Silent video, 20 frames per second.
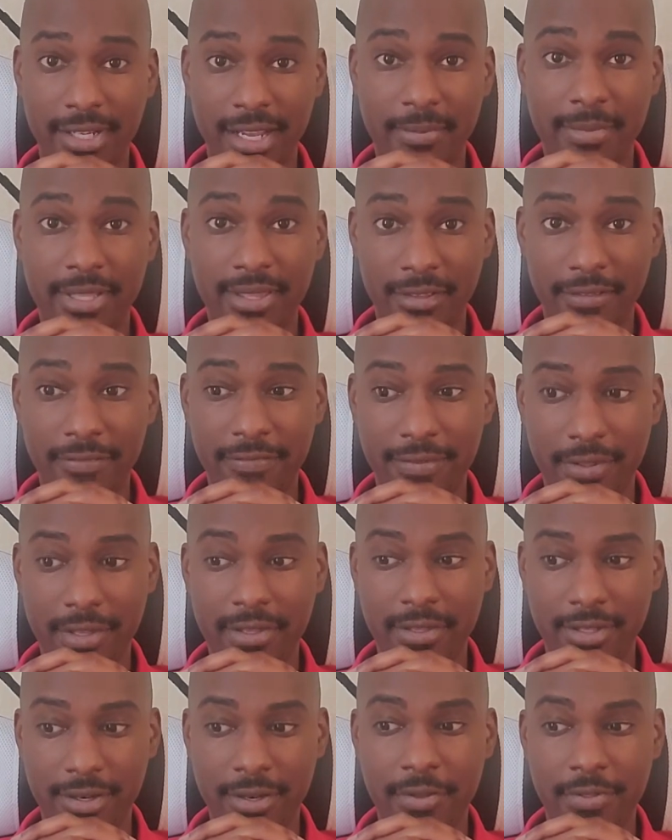
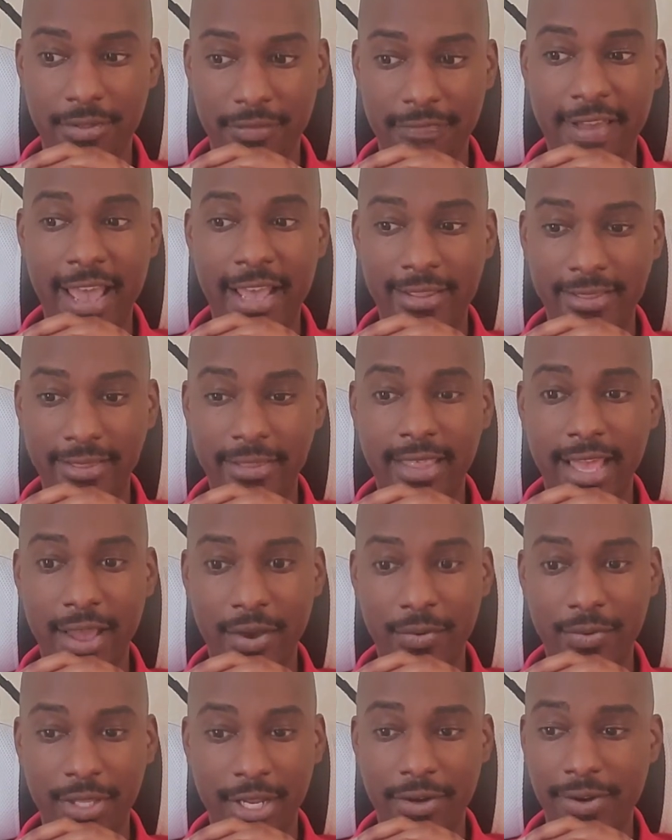The fact
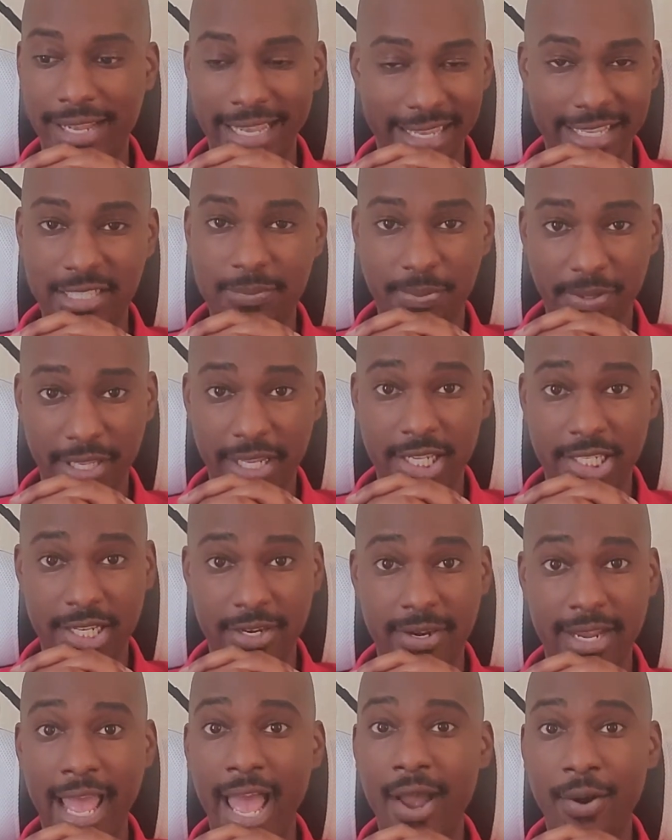that there is
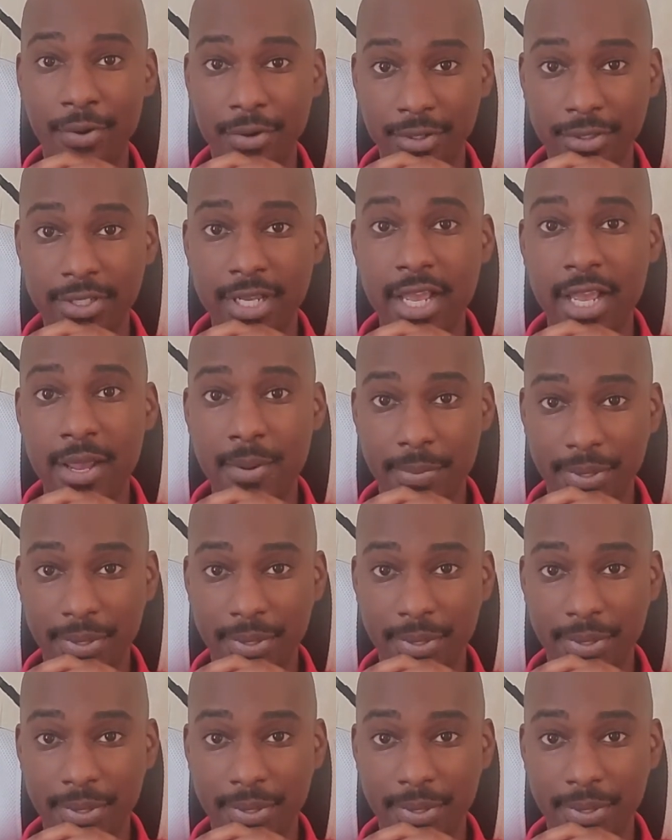planetary hours,